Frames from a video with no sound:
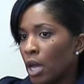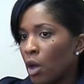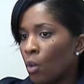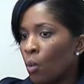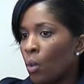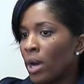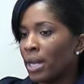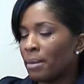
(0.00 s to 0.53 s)

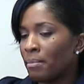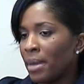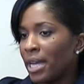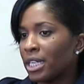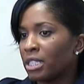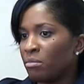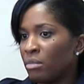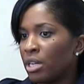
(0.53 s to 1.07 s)
what it
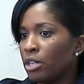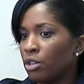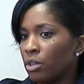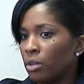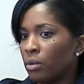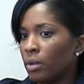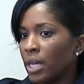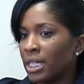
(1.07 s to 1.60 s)
makes me
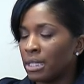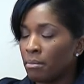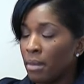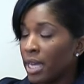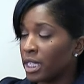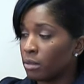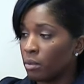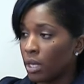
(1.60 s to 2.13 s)
do is it
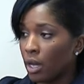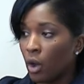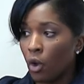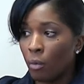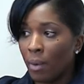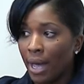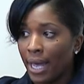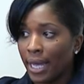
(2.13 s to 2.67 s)
makes me
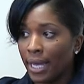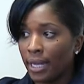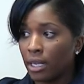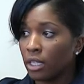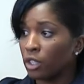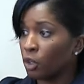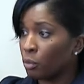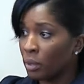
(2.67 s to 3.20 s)
hold my head
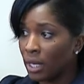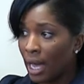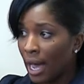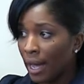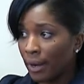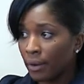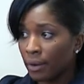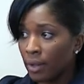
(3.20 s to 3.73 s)
a little bit
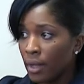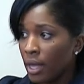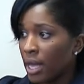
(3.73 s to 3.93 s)
higher.